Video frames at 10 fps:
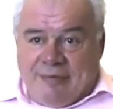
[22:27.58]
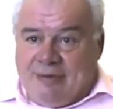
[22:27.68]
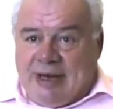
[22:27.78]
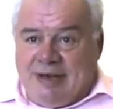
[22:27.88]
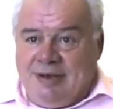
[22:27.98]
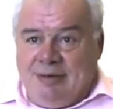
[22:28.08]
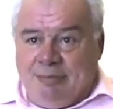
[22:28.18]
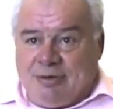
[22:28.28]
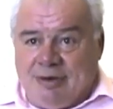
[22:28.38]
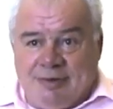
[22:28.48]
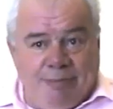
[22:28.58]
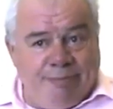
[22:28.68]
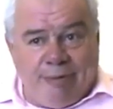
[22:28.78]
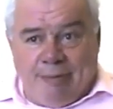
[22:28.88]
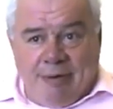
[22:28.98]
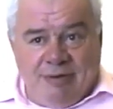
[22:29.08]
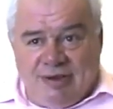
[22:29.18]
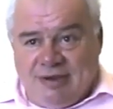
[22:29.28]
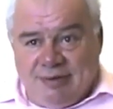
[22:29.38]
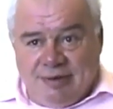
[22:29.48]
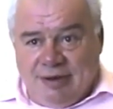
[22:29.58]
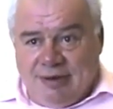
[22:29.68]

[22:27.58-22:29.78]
haven't Andium tried to promote it? You know?